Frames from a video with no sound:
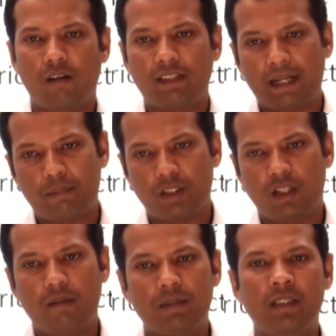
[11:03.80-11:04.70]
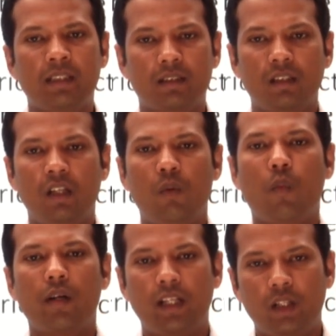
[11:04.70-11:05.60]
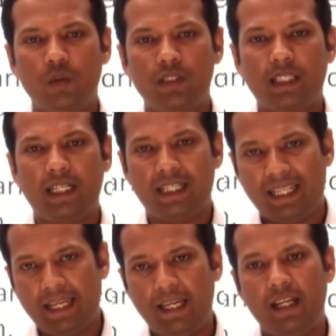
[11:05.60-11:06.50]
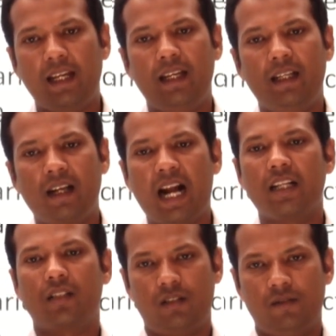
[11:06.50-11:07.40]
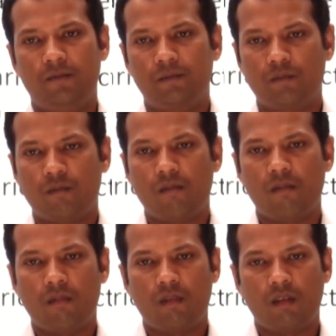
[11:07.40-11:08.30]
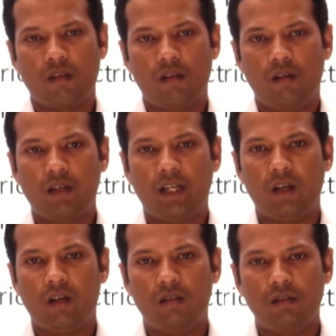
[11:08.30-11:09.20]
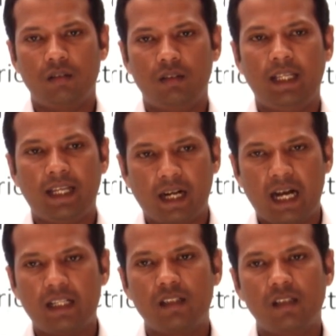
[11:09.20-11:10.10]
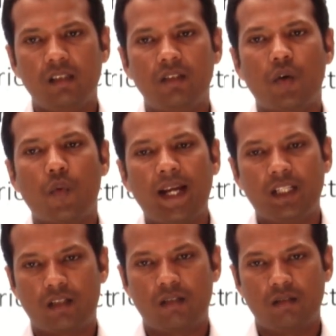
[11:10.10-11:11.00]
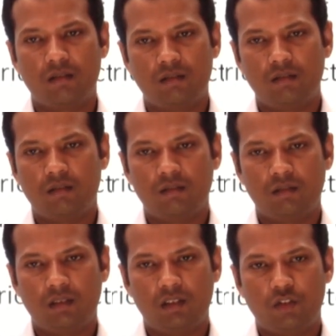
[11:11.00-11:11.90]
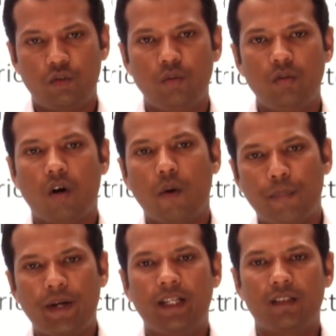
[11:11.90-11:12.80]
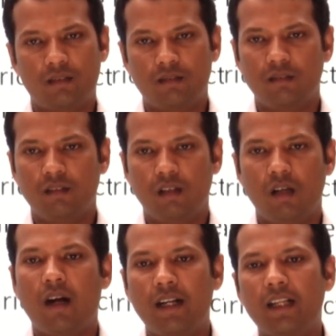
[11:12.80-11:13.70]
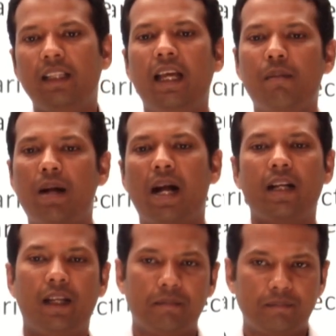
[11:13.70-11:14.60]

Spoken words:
that particular business, what they do is that they grant, okay, they grant the right to operate under their brand name